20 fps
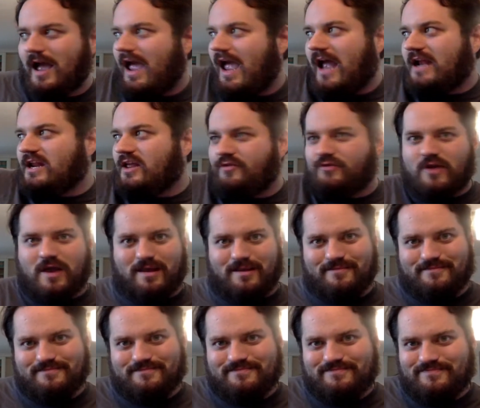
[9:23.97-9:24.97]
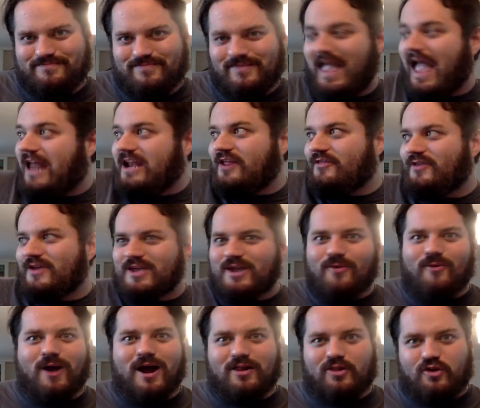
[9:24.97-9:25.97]
Anything. Anything
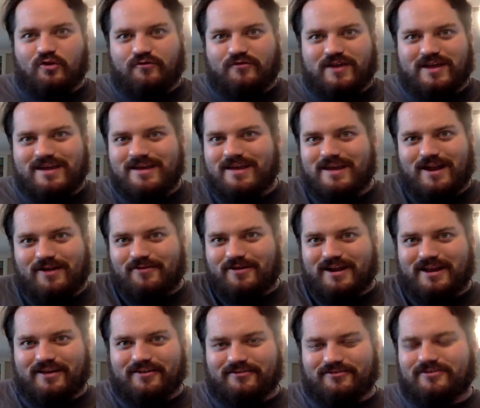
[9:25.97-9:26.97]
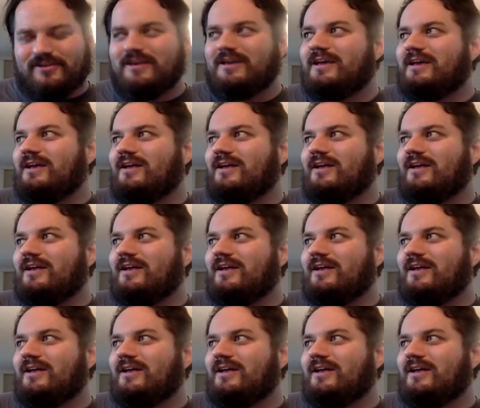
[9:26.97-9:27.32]
you want, Luffy. Here it is.